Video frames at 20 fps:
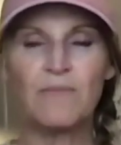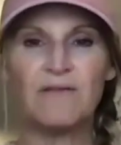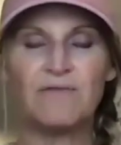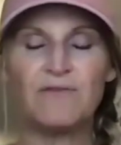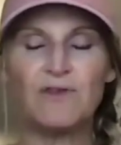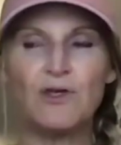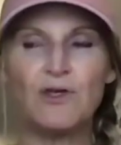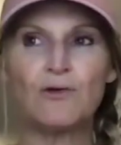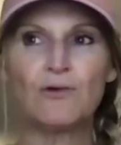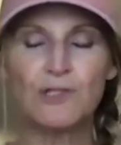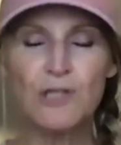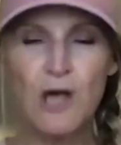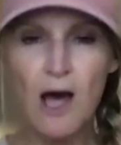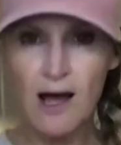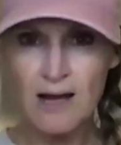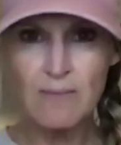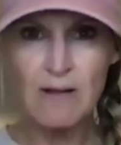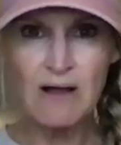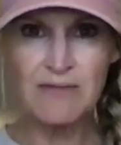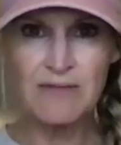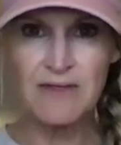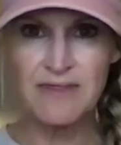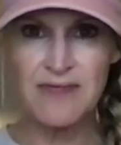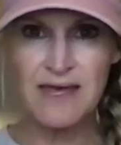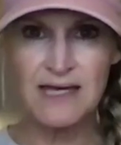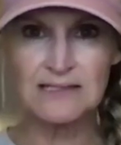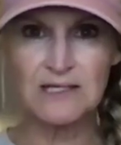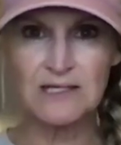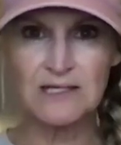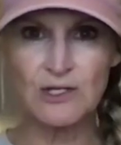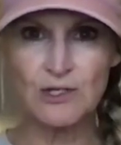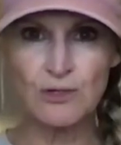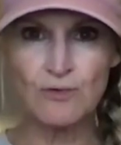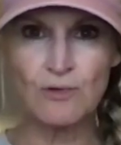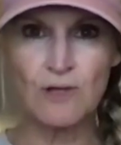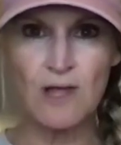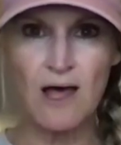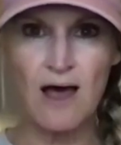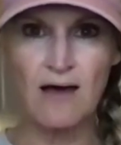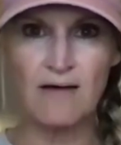If you talk about the things that
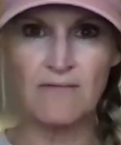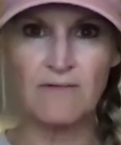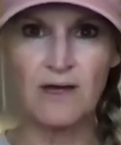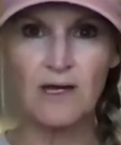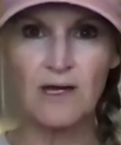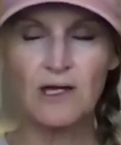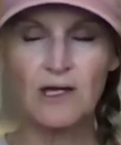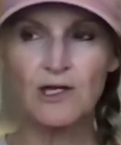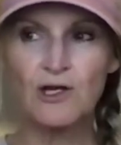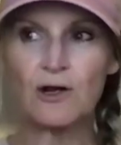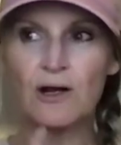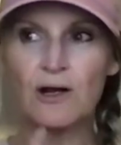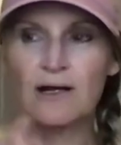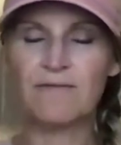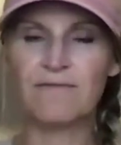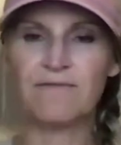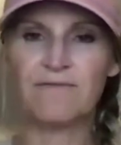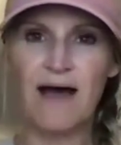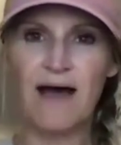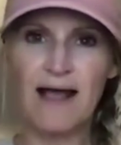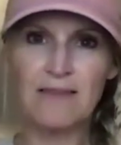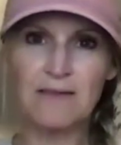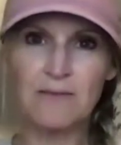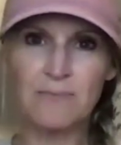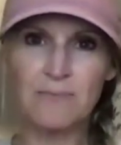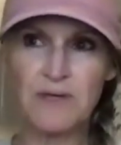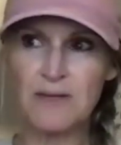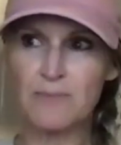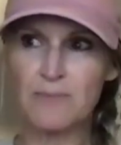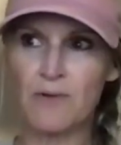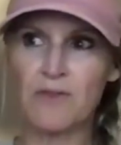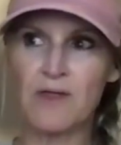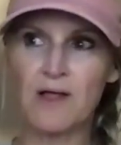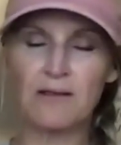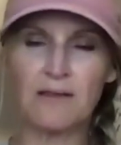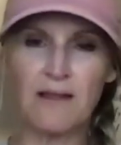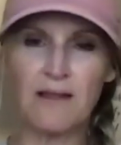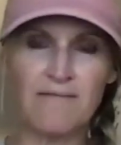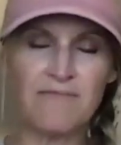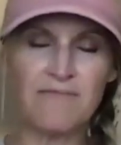you love, you're going to find the people
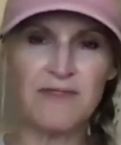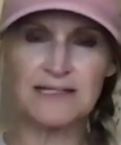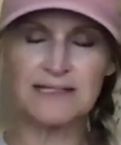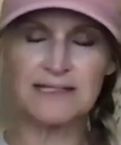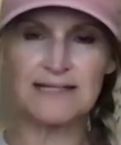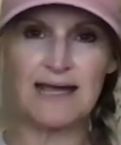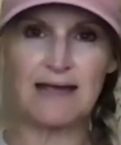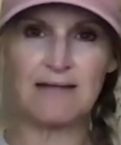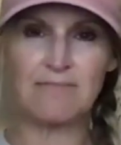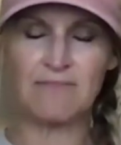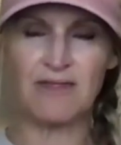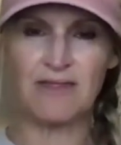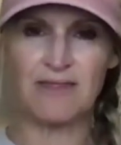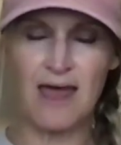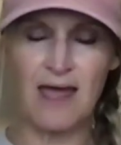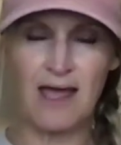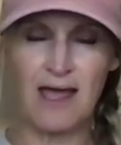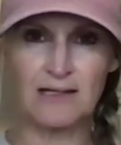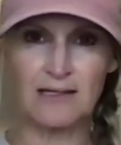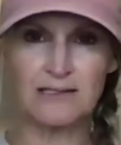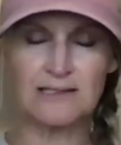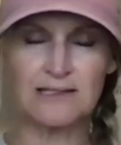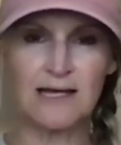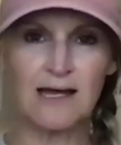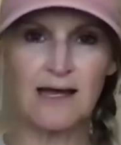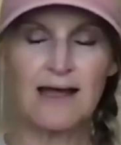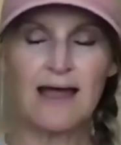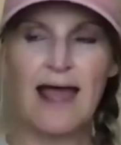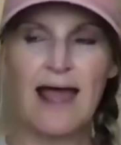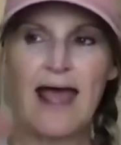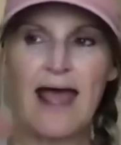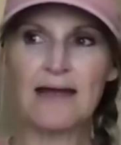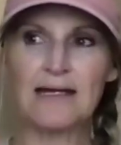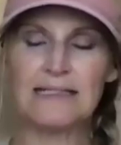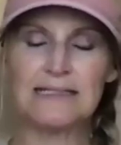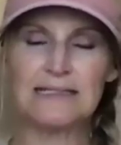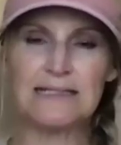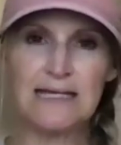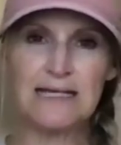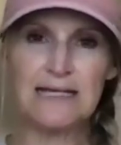that love the same things. And
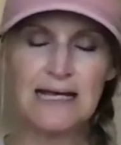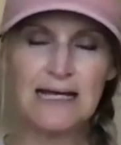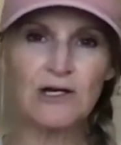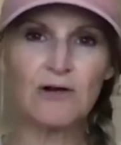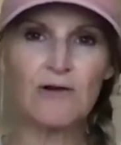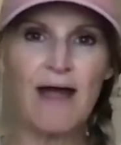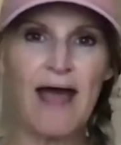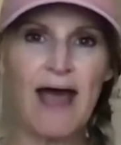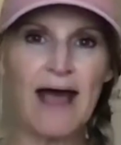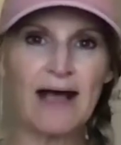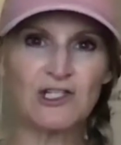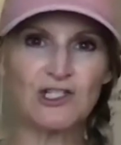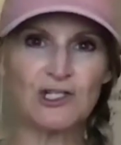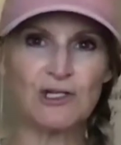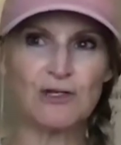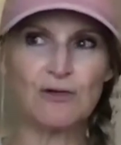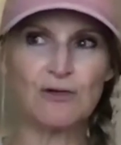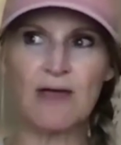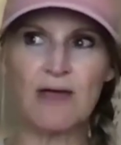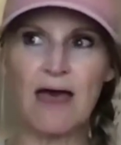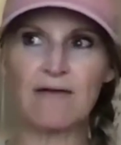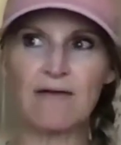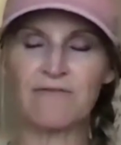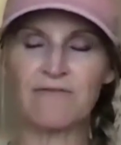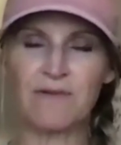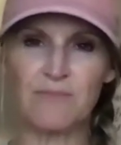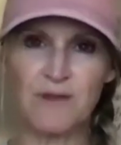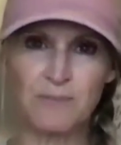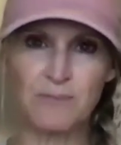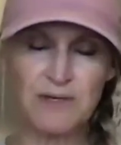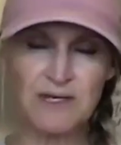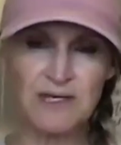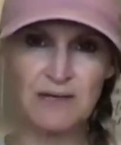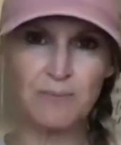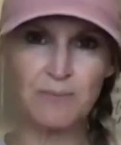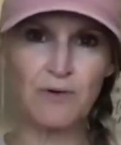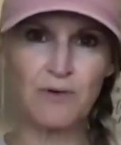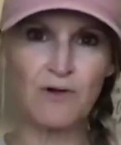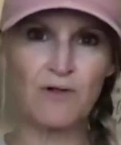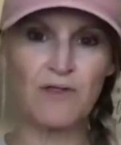it's the interaction you get from the
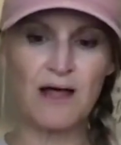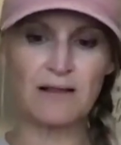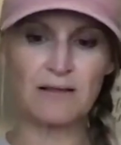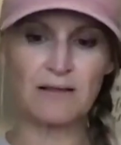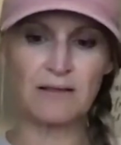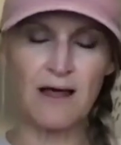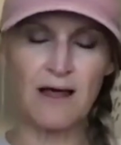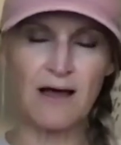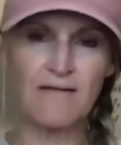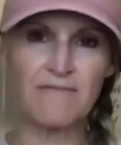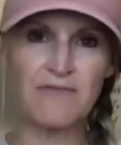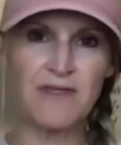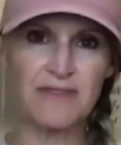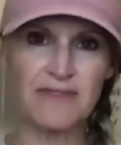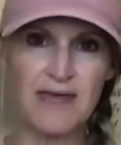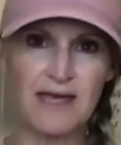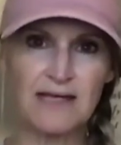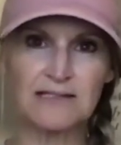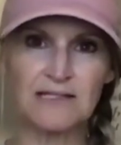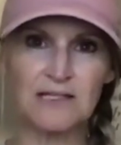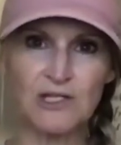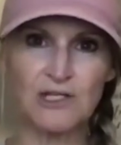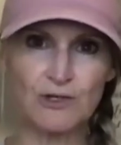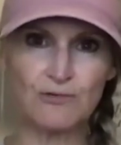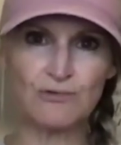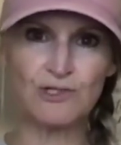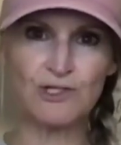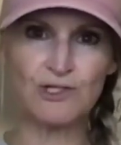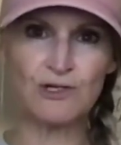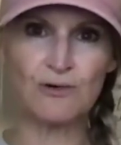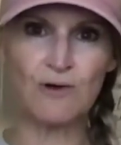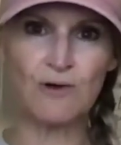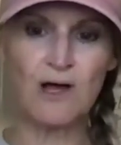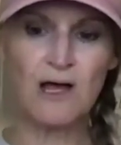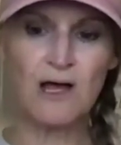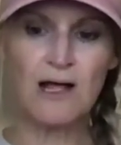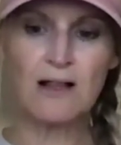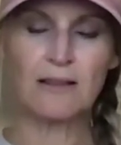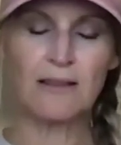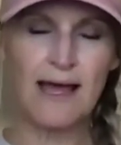people that love the things that you do,
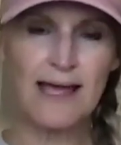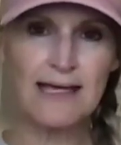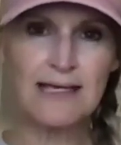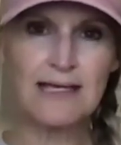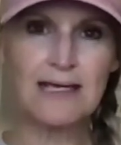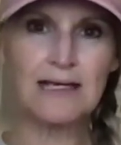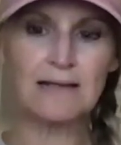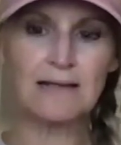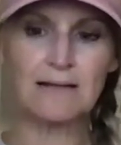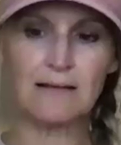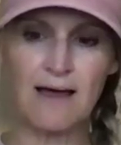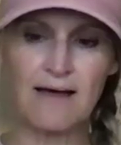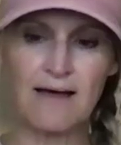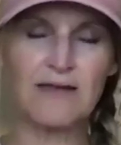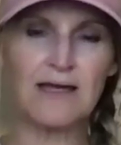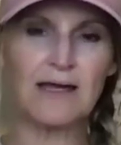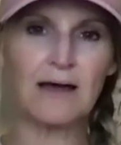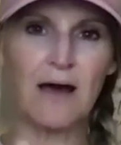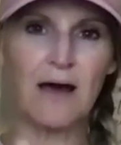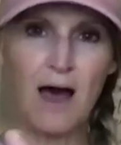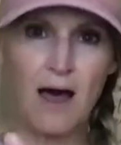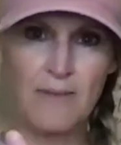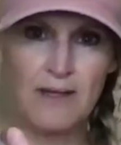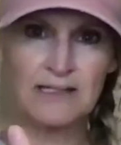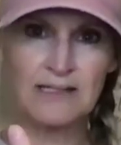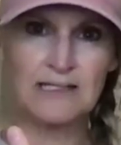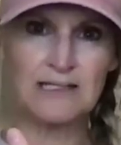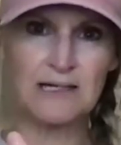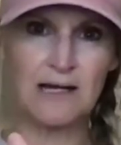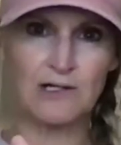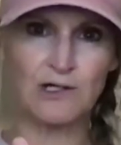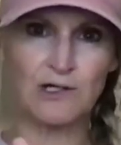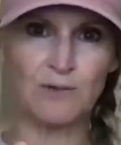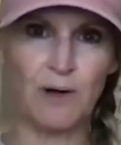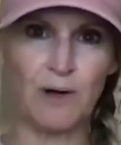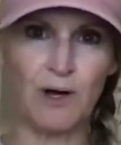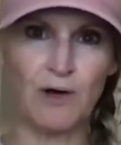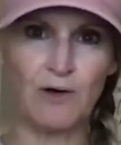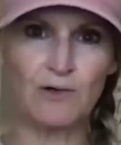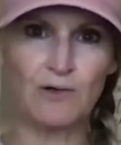liking, loving, commenting on your
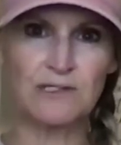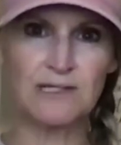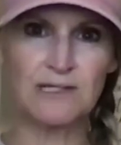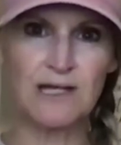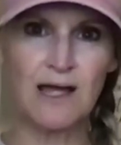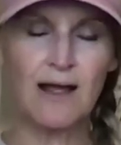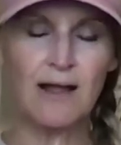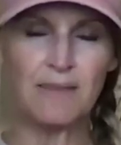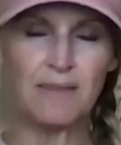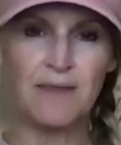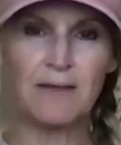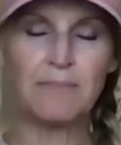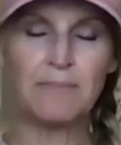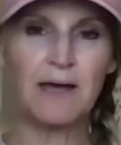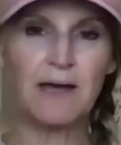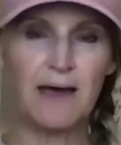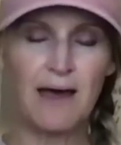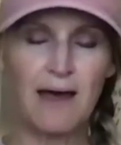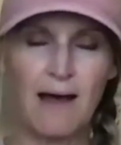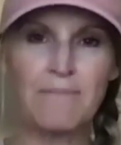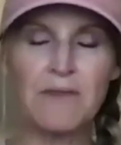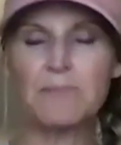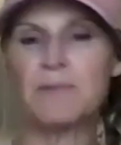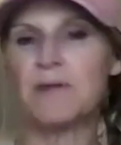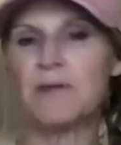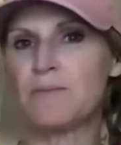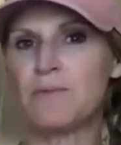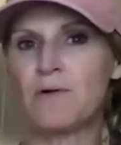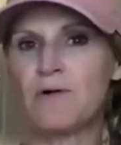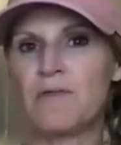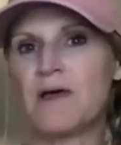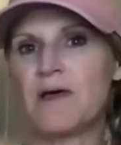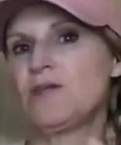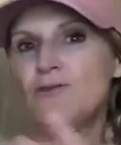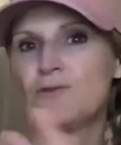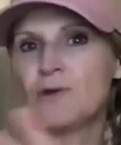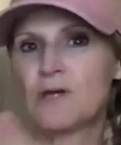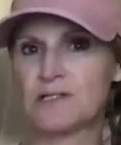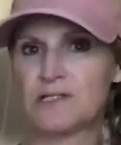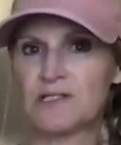posts, that become the people that
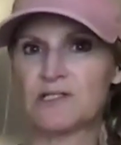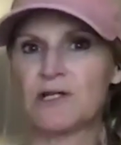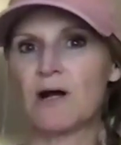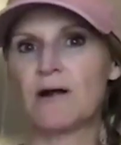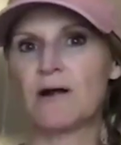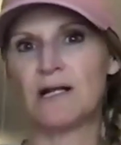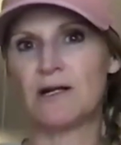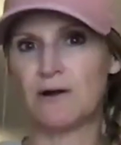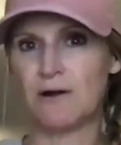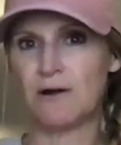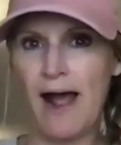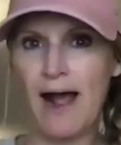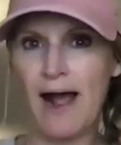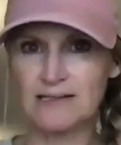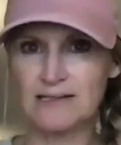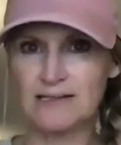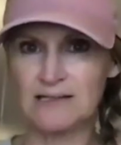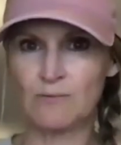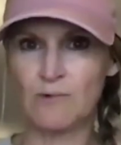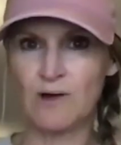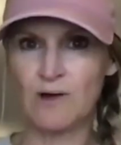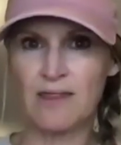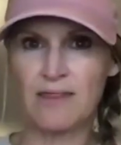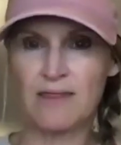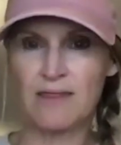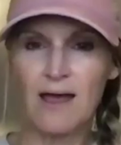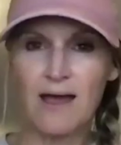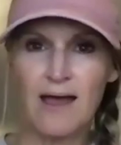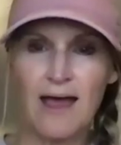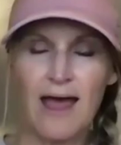you can start interacting with.